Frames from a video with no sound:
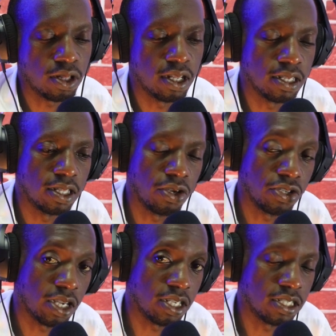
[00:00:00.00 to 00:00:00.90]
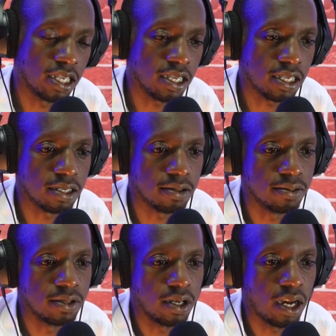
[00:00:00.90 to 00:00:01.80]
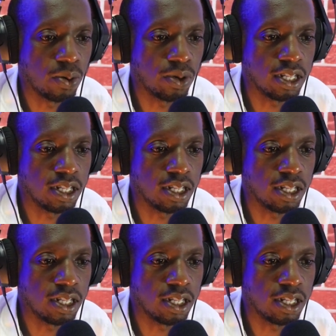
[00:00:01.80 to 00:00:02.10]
to note that they usually take, and